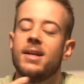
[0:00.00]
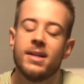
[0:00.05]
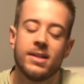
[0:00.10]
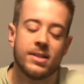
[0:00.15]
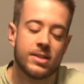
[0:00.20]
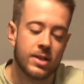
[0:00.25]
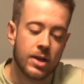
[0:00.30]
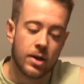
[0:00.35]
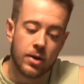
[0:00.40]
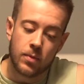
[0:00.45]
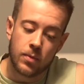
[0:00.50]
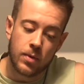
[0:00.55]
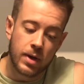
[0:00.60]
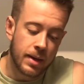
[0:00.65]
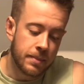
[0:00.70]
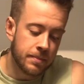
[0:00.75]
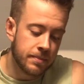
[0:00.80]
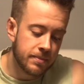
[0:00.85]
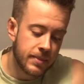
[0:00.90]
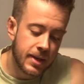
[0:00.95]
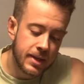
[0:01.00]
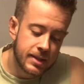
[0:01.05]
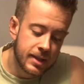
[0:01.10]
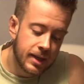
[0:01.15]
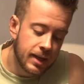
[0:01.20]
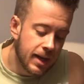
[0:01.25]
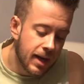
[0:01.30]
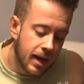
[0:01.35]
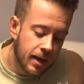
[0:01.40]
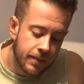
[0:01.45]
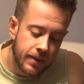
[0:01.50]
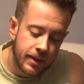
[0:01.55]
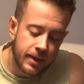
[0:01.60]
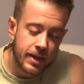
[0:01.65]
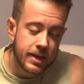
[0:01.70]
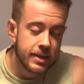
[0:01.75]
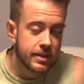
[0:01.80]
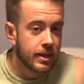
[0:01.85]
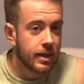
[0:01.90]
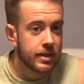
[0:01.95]
So what I'm basically having
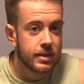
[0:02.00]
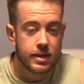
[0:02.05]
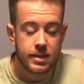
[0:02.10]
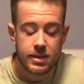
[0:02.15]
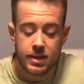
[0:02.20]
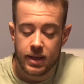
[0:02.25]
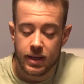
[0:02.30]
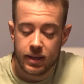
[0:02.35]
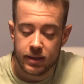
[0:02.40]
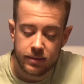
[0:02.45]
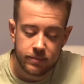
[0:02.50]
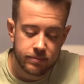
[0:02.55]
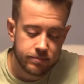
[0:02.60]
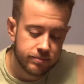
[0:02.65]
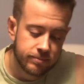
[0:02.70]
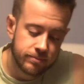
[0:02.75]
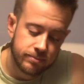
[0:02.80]
is, as I said,